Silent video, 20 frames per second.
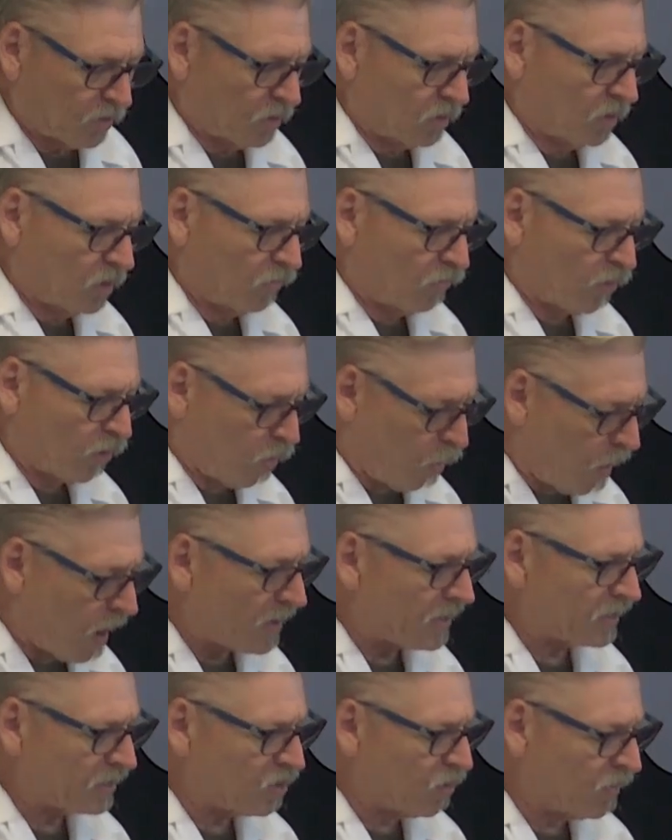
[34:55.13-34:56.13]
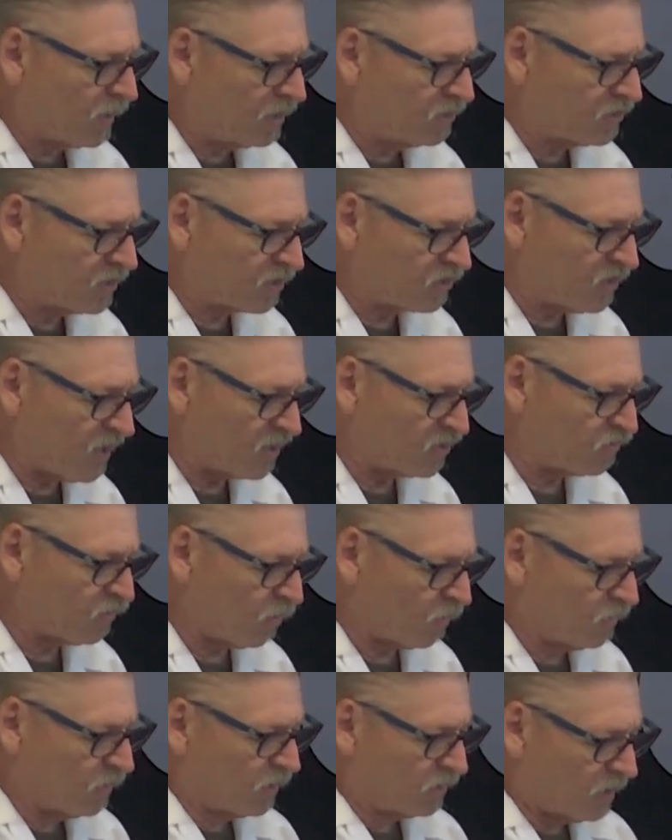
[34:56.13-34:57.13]
for wanting to be
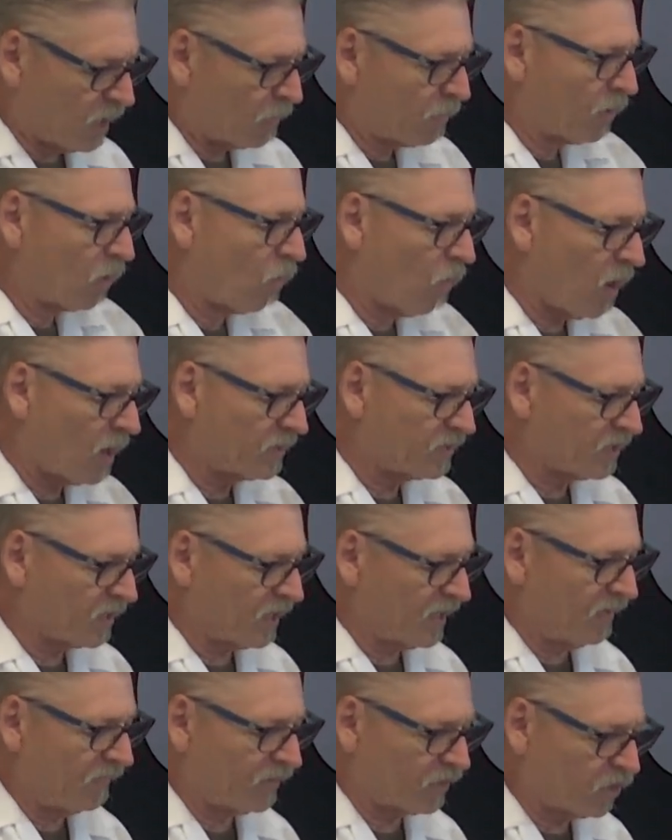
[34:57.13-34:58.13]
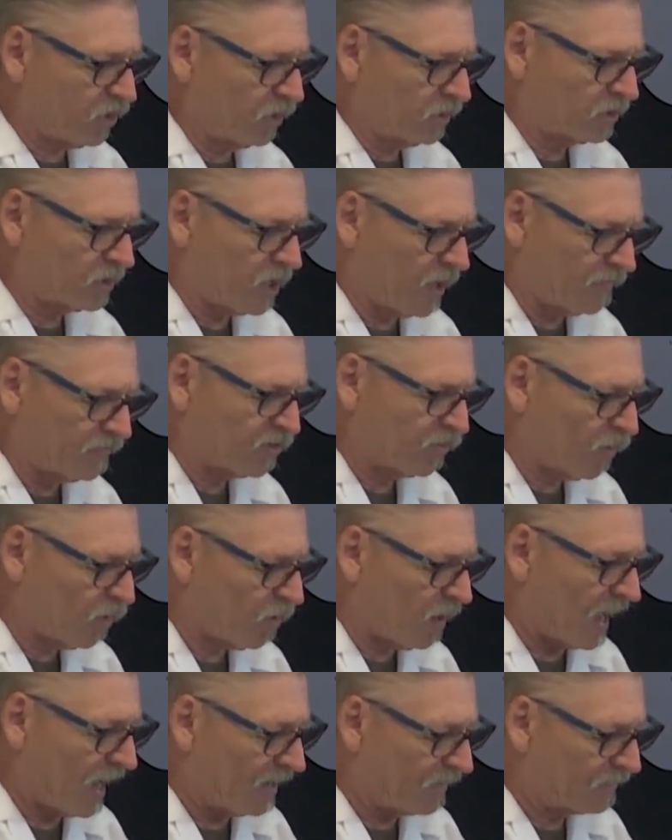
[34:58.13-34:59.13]
successful. Number one, to live a good and comfortable
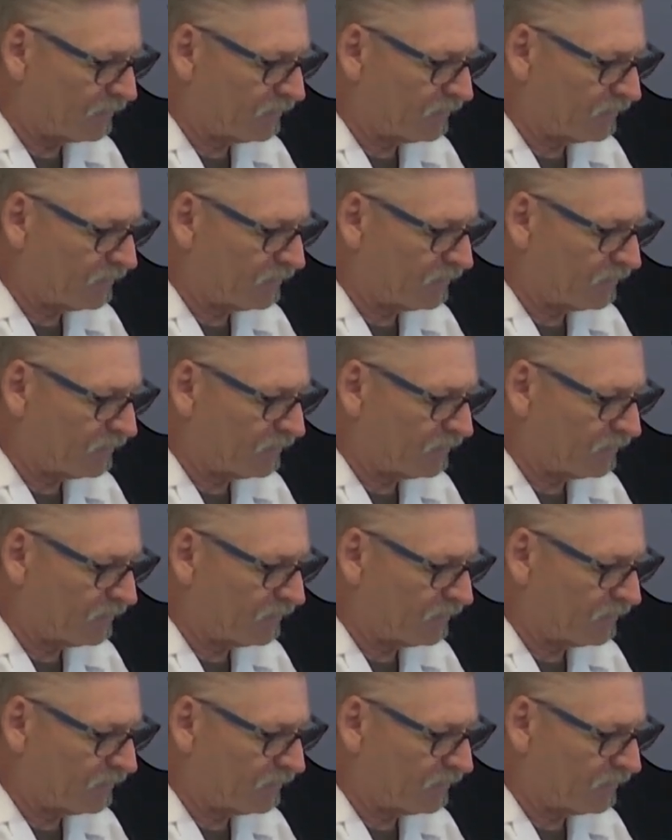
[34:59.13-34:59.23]
life.